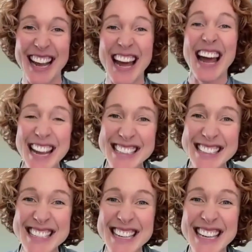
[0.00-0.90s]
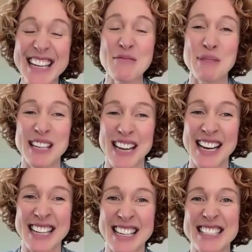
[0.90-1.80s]
And
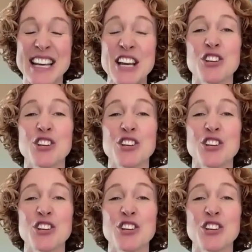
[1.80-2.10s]
because